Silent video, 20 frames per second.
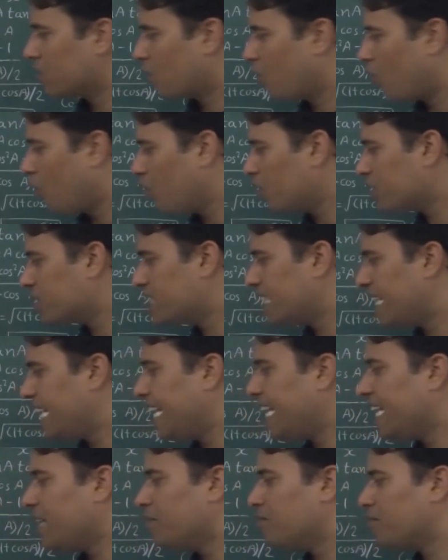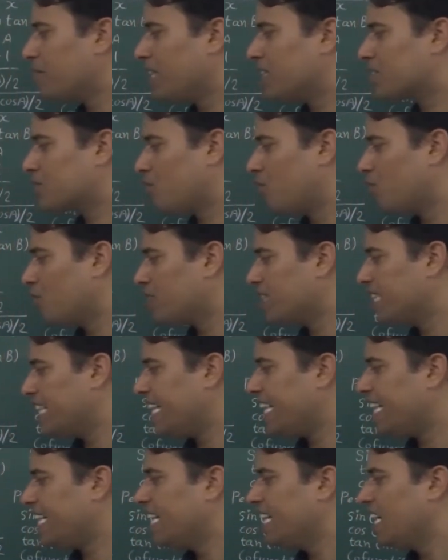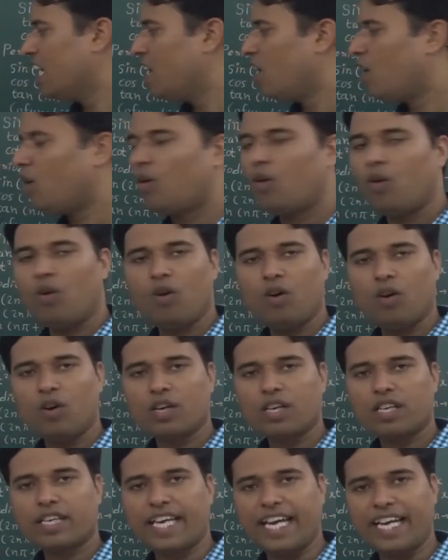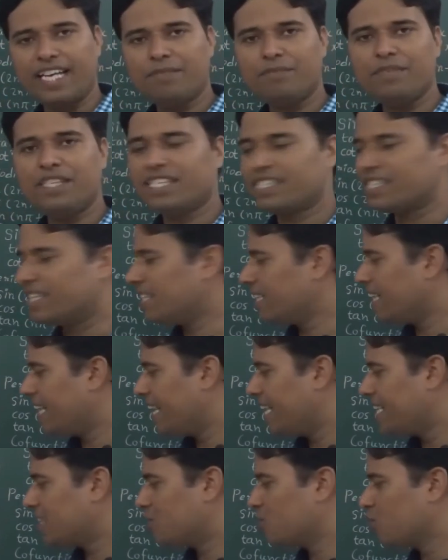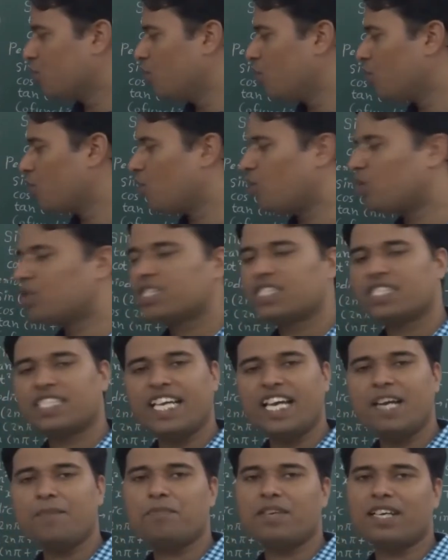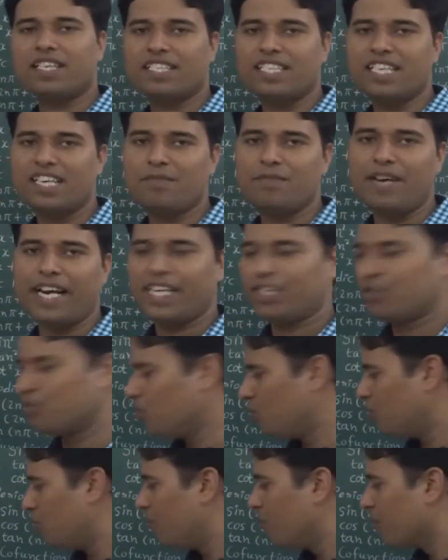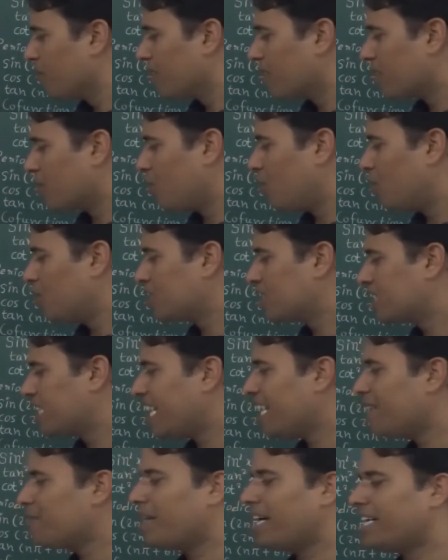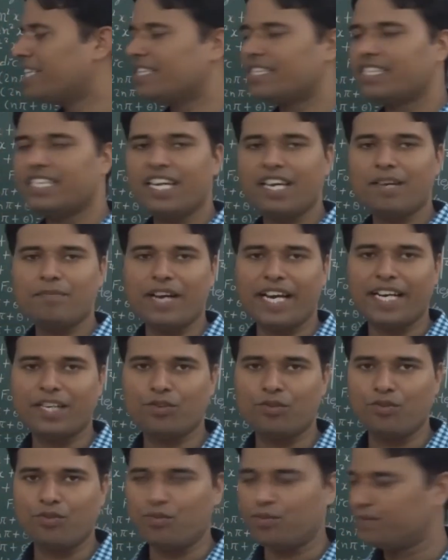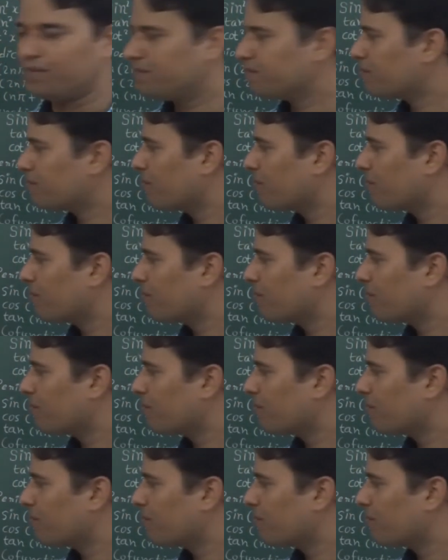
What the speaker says: Cos c plus cos d can be written as 2 cos c plus d by 2 cos c minus d by 2.